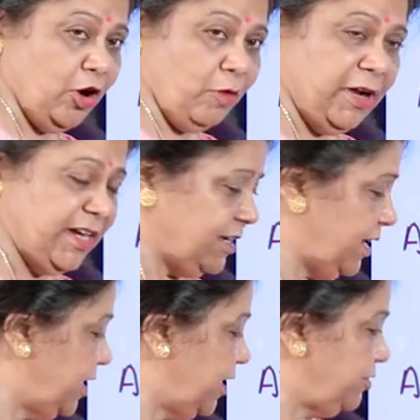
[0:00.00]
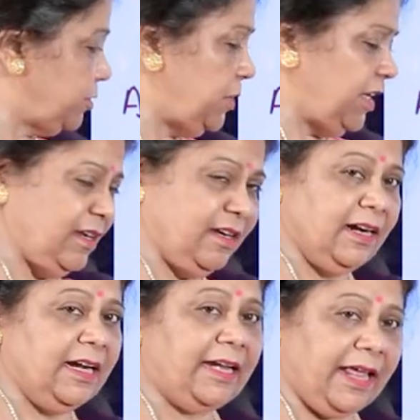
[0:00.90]
denominator it gives me
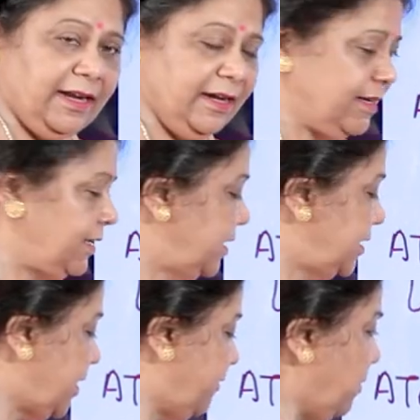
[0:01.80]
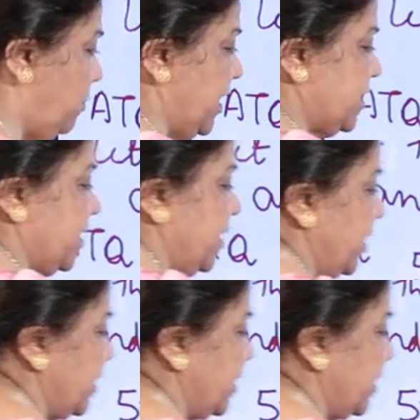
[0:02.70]
10. 7 plus 3